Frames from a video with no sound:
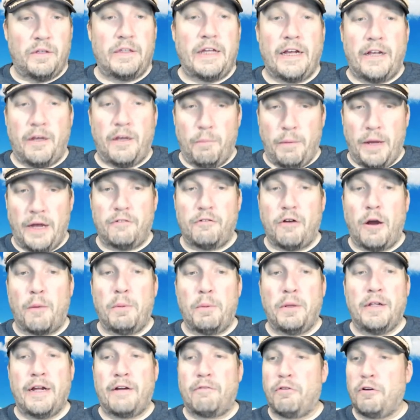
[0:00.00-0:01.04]
Thank you, Meg,
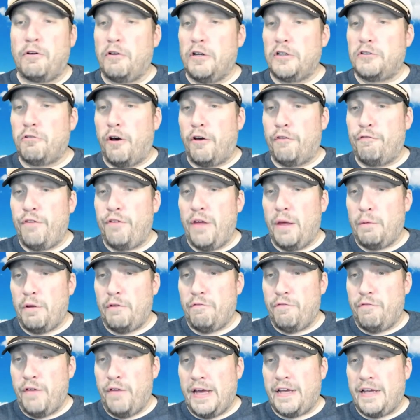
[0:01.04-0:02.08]
dropping a link for Griswold
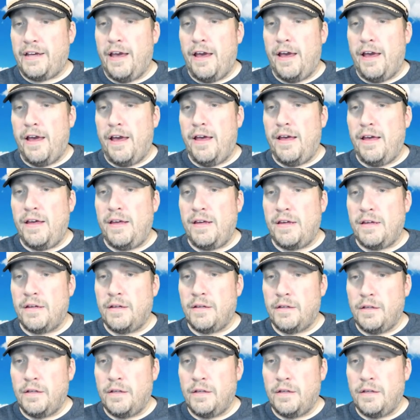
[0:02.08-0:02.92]
Family Vacay.